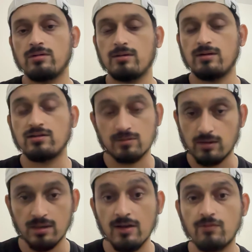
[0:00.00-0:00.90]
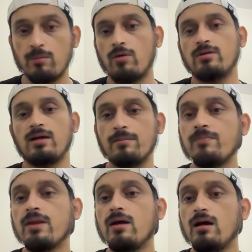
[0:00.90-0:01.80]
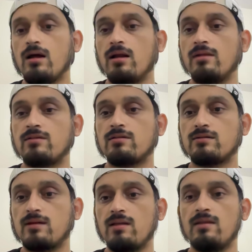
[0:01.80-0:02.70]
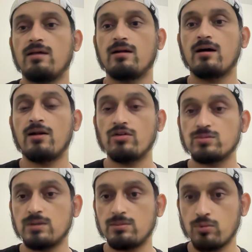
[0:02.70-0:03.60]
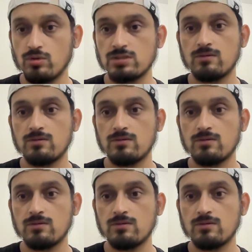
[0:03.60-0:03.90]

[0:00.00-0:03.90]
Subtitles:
that's enough about them. Let's see their announcement post,